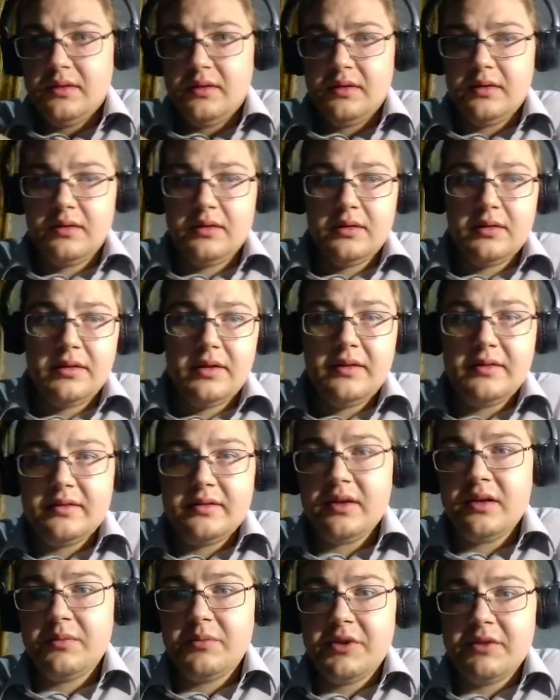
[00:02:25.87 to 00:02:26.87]
This
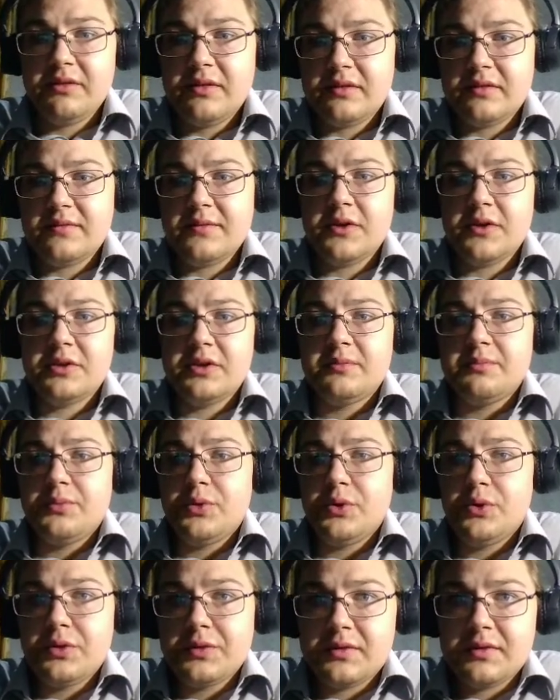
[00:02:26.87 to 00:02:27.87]
element is very
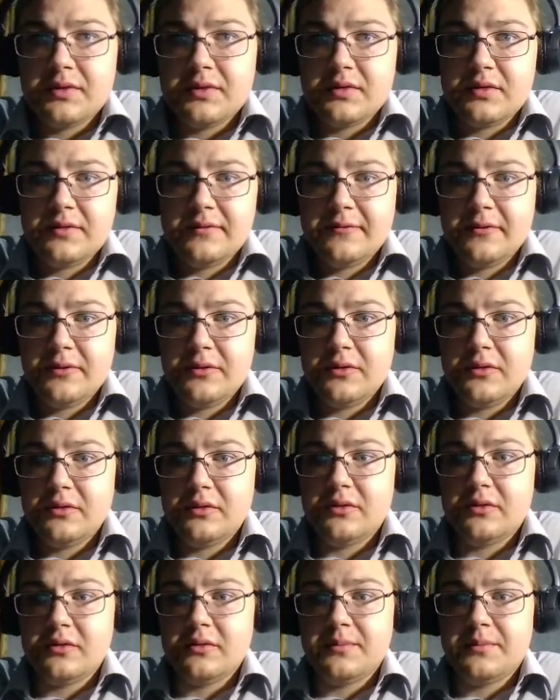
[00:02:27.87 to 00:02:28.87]
important
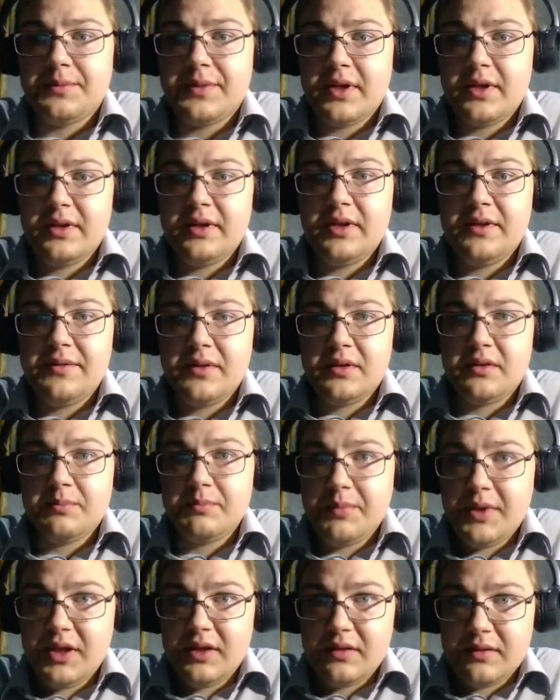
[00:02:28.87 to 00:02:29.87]
for living
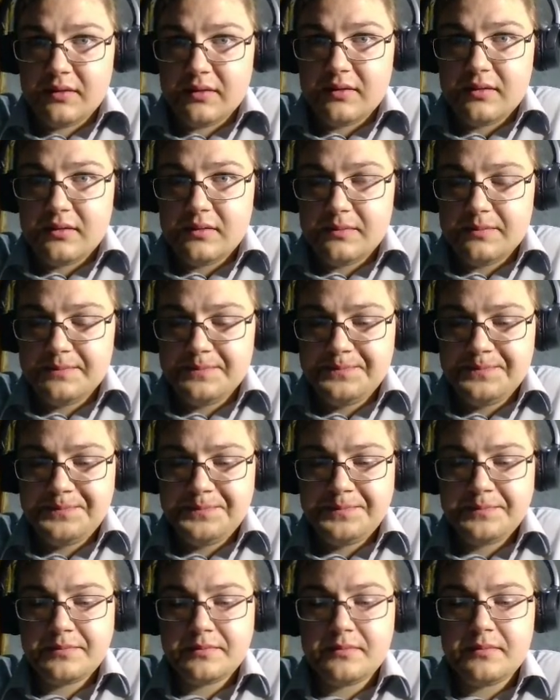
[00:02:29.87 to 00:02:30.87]
beings.
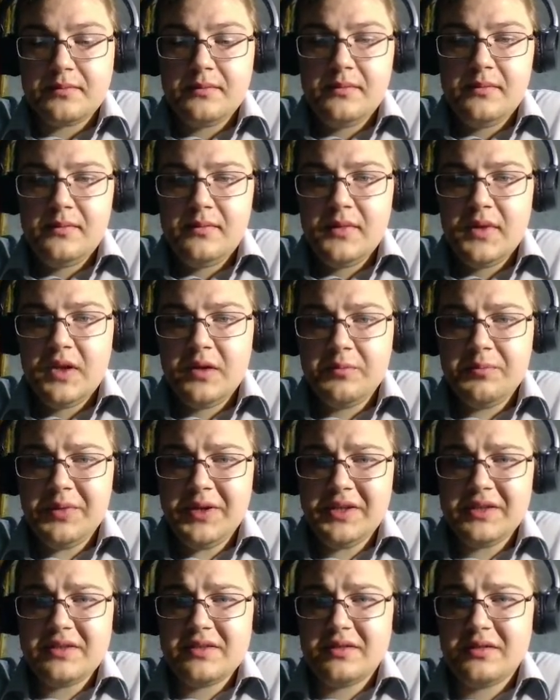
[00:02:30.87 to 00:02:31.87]

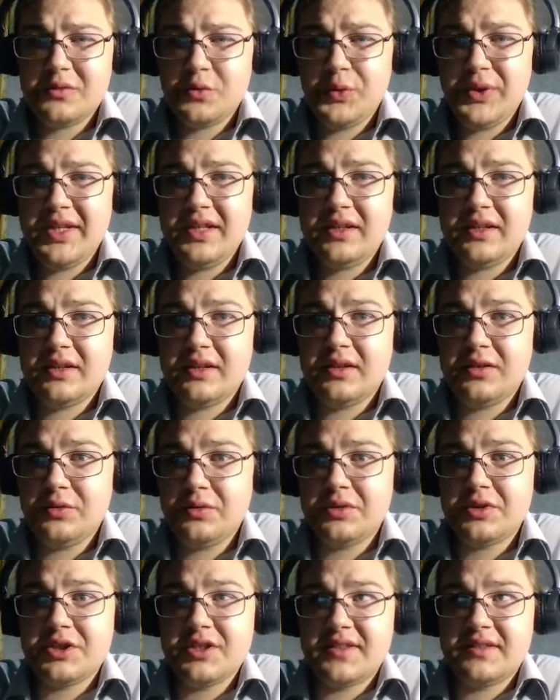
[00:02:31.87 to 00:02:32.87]
But we
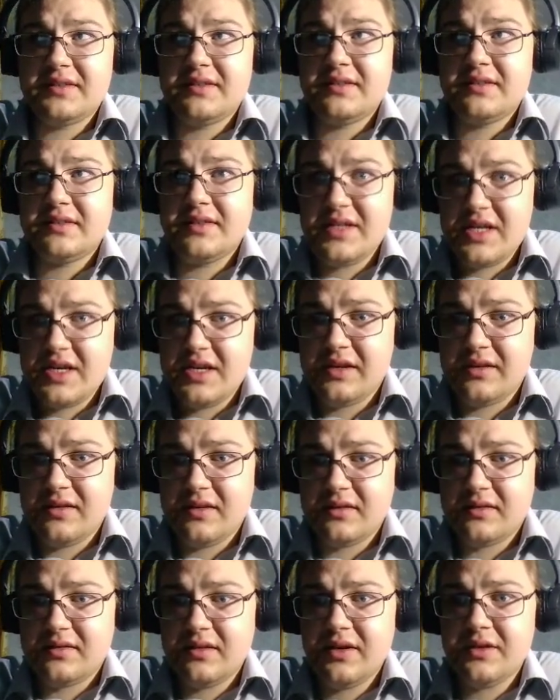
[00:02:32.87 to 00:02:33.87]
cannot just take
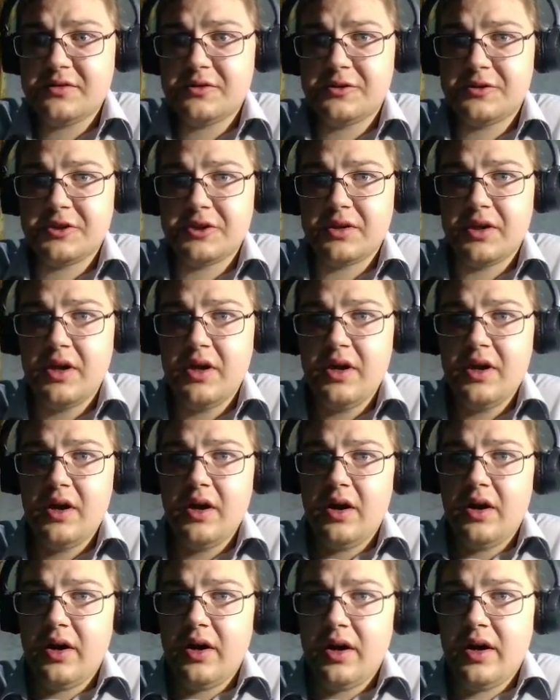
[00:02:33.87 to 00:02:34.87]
this nitrogen
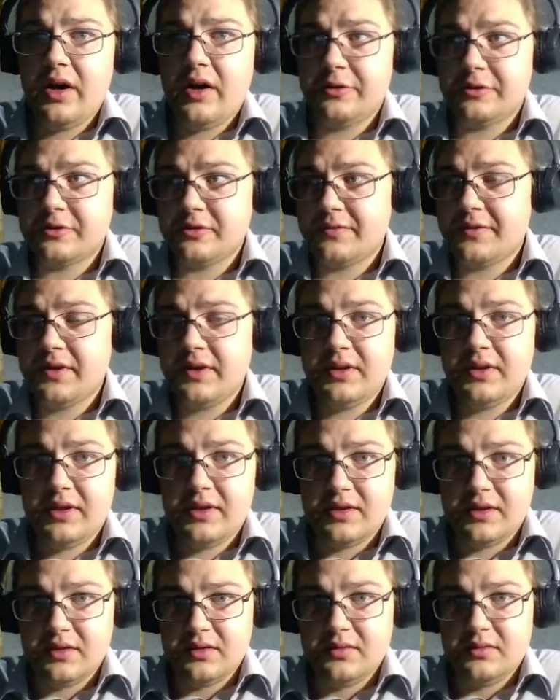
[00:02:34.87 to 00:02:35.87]
out of thin
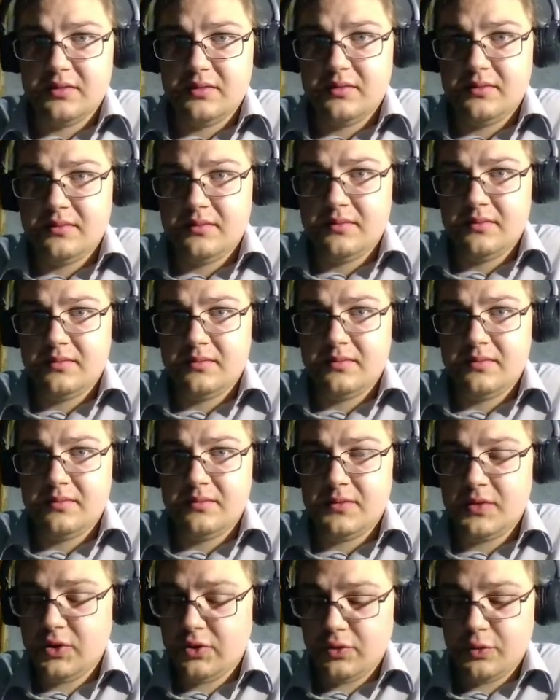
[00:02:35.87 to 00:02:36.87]
air.
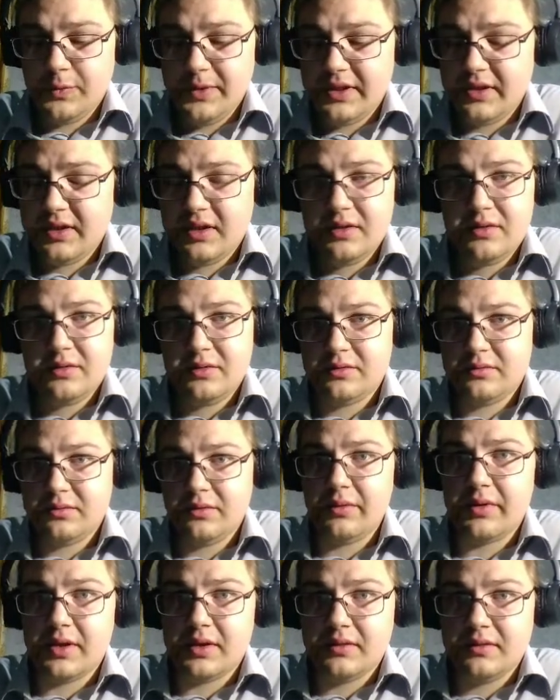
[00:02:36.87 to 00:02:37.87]
No, we cannot do
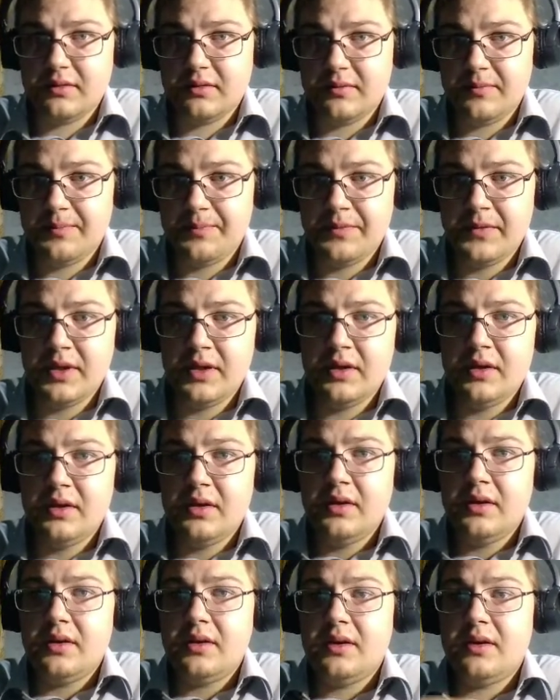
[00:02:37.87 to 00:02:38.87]
that.
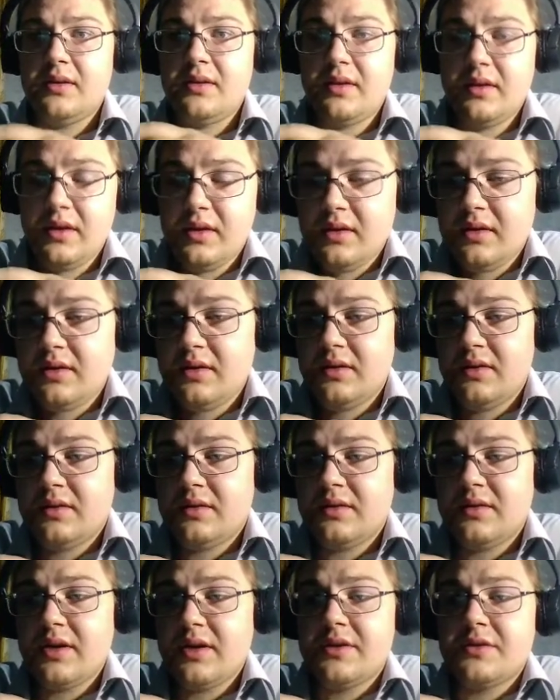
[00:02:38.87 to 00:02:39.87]
In the air,
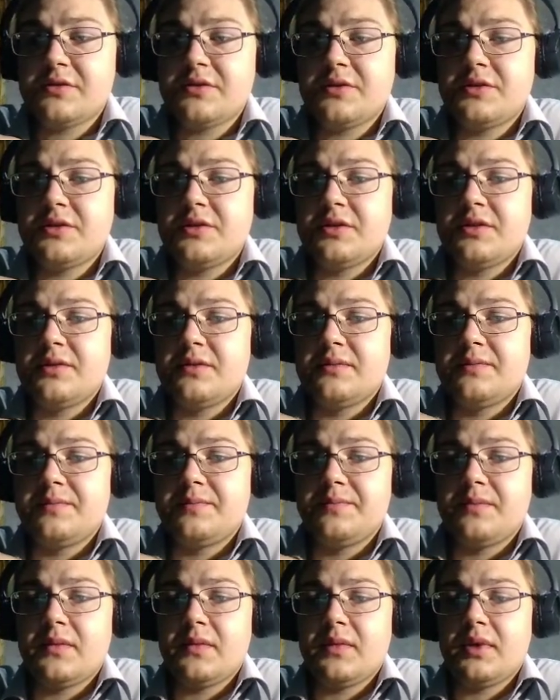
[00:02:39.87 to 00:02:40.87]
nitrogen
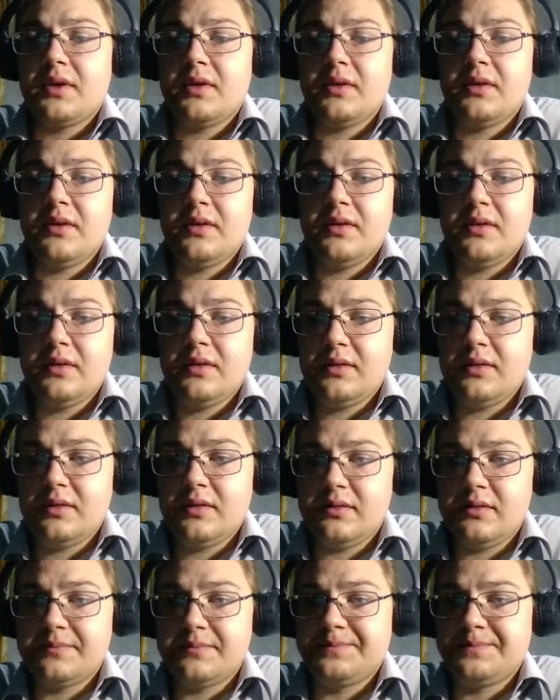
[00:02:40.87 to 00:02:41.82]
uh,